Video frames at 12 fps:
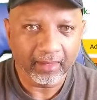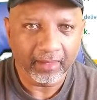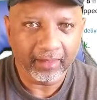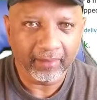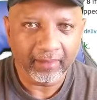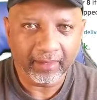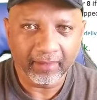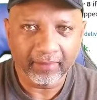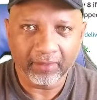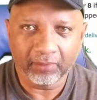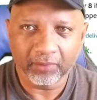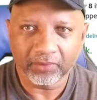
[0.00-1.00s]
And then
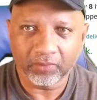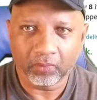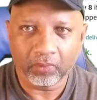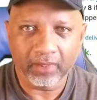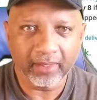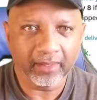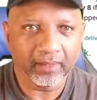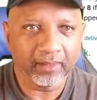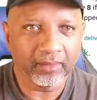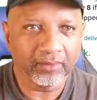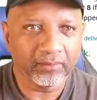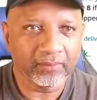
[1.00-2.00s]
there was one
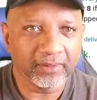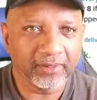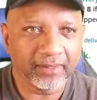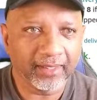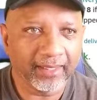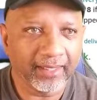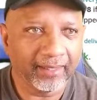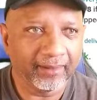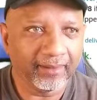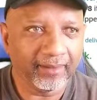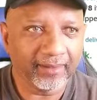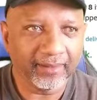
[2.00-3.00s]
other one that I
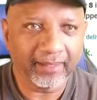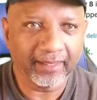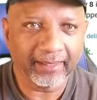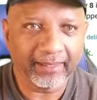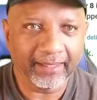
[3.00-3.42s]
looked at. I